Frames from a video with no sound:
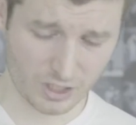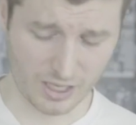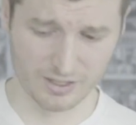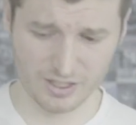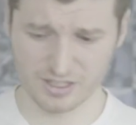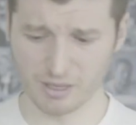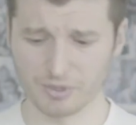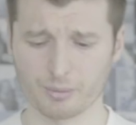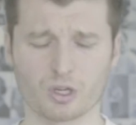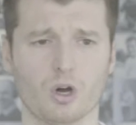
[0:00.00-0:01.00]
And some
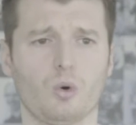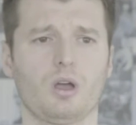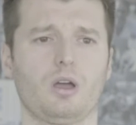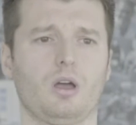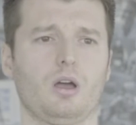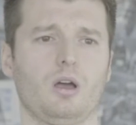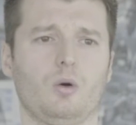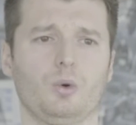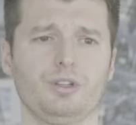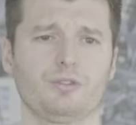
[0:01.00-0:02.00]
time ago,
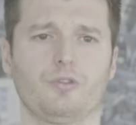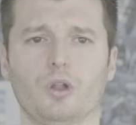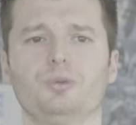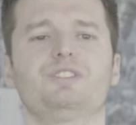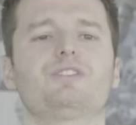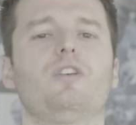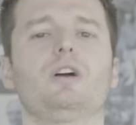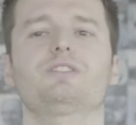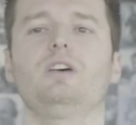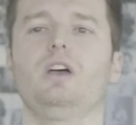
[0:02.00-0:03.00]
we didn't follow this
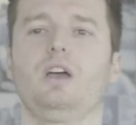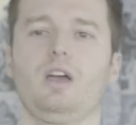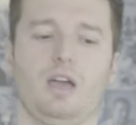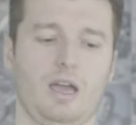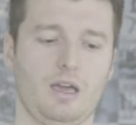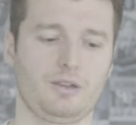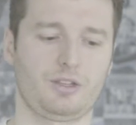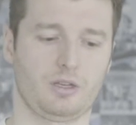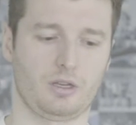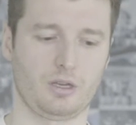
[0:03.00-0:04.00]
advice, and
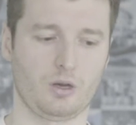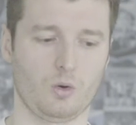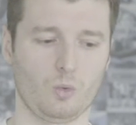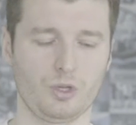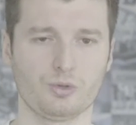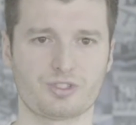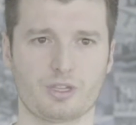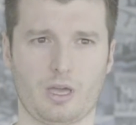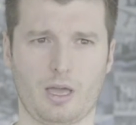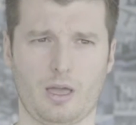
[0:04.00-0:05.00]
we used
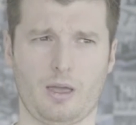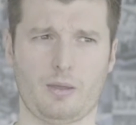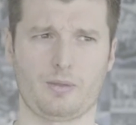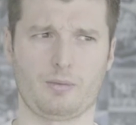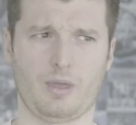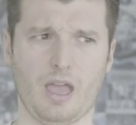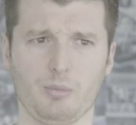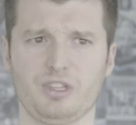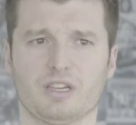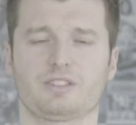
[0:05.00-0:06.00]
an
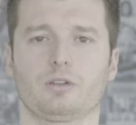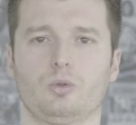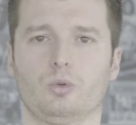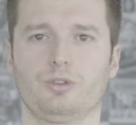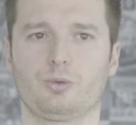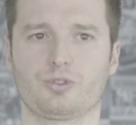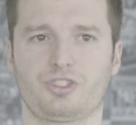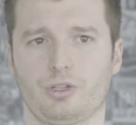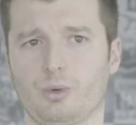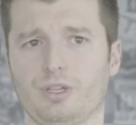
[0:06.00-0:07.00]
A/B testing tool that was
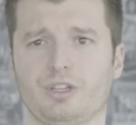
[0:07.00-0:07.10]
generating